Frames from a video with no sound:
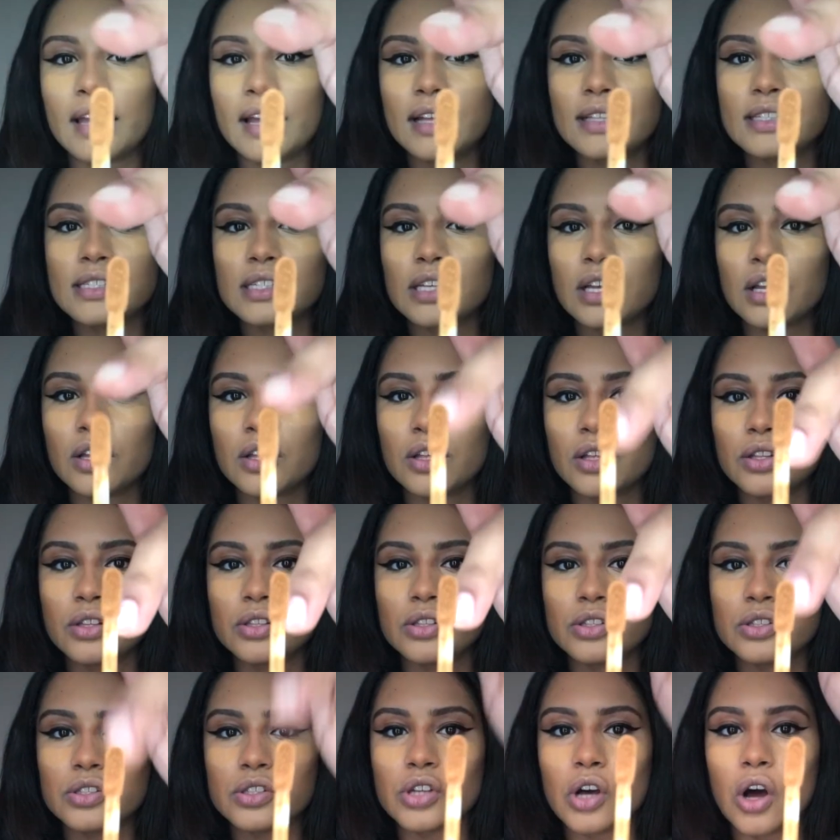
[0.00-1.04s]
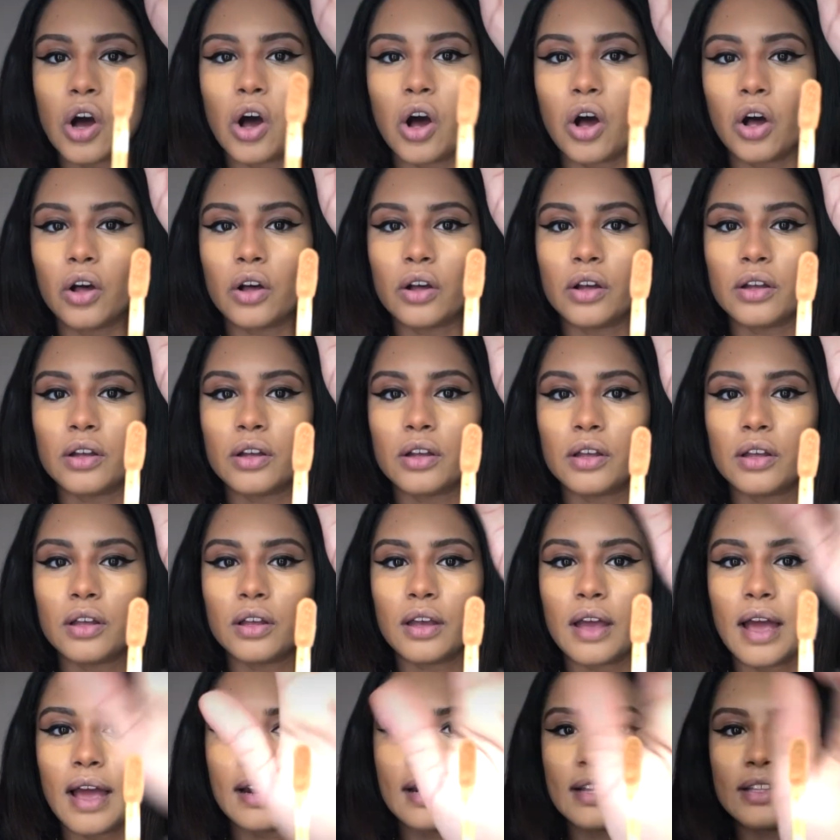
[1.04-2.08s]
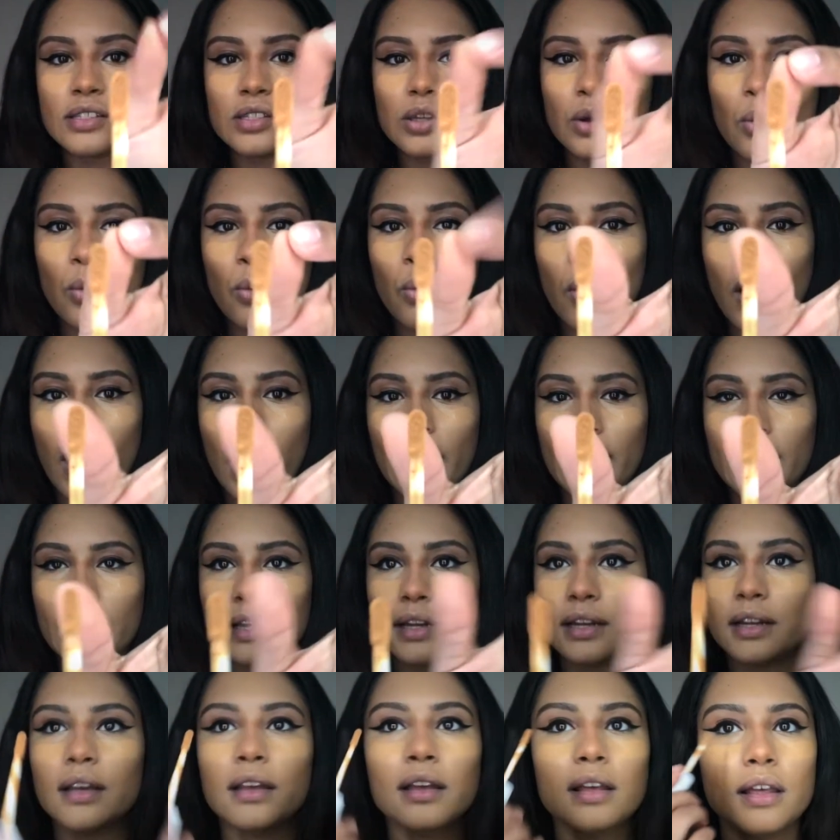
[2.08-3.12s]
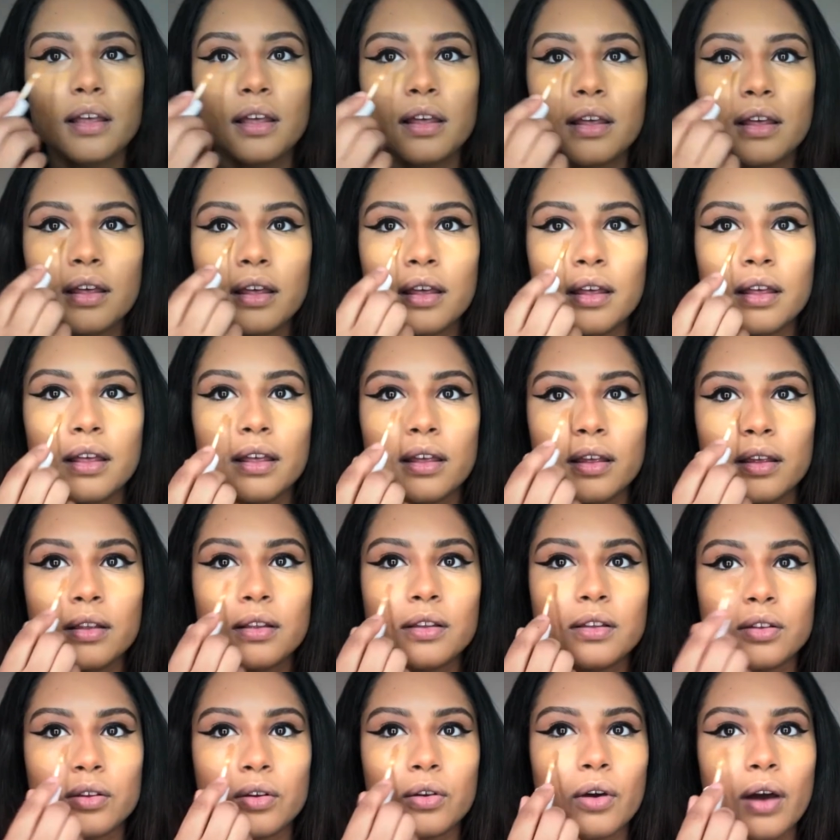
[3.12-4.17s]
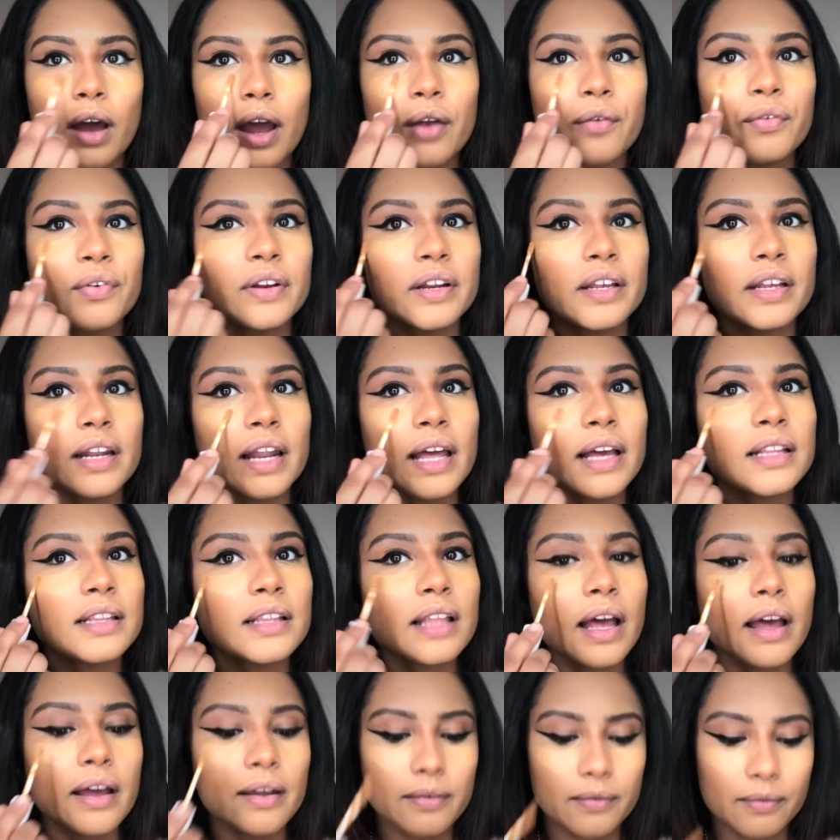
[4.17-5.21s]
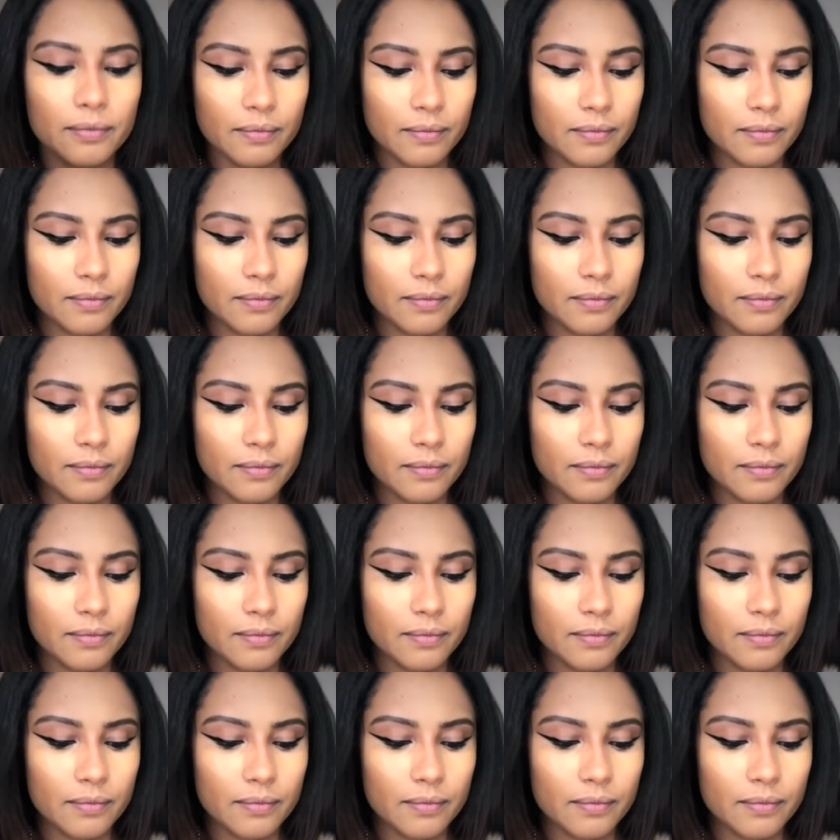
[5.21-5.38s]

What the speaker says: it's tall and it's wide. So I really like that.